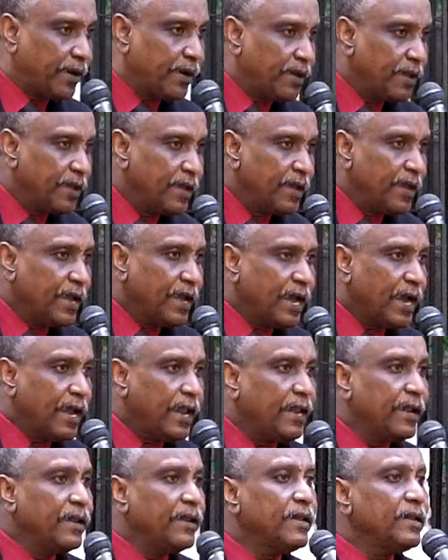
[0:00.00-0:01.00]

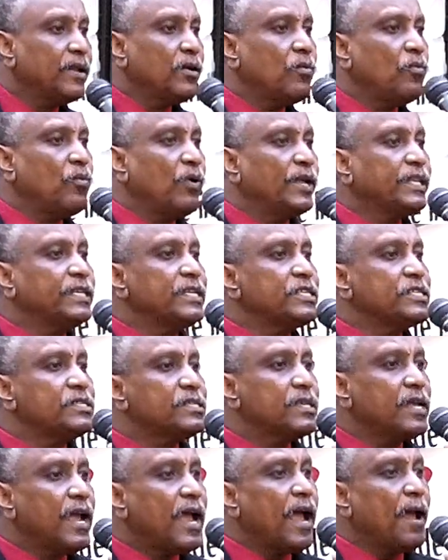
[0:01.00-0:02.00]
And what
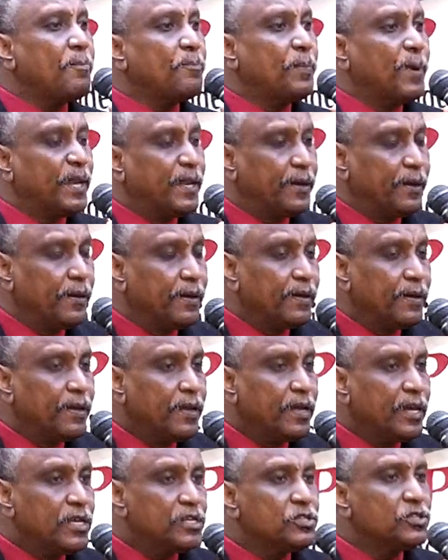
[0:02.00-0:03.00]
is happening
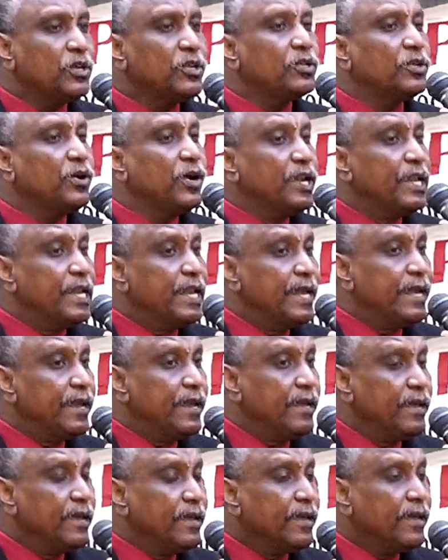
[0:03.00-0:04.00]
is not
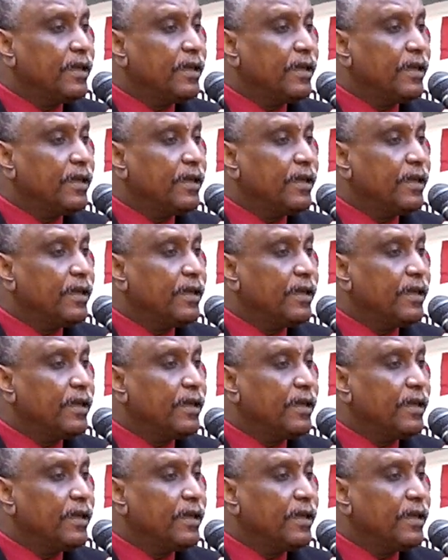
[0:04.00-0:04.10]
only